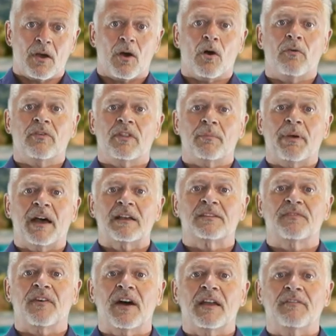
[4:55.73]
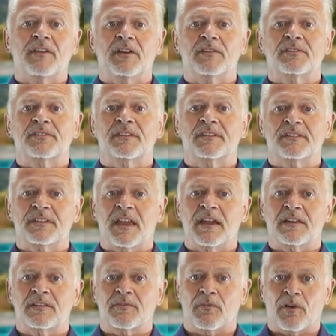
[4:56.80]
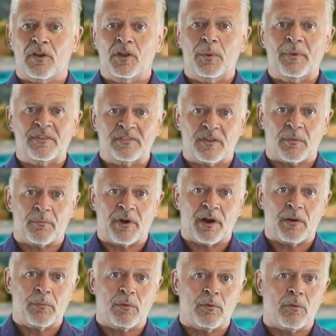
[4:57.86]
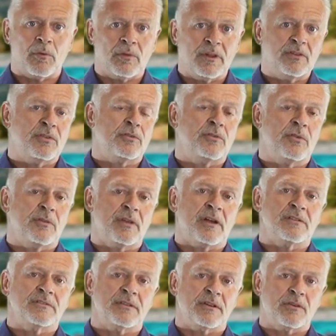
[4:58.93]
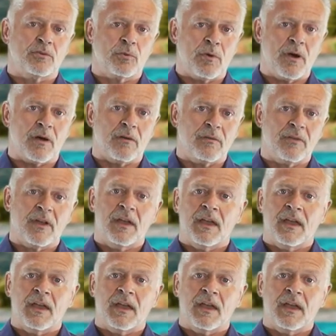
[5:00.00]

Over the past 5 years, this catch volume is comparable only to 2012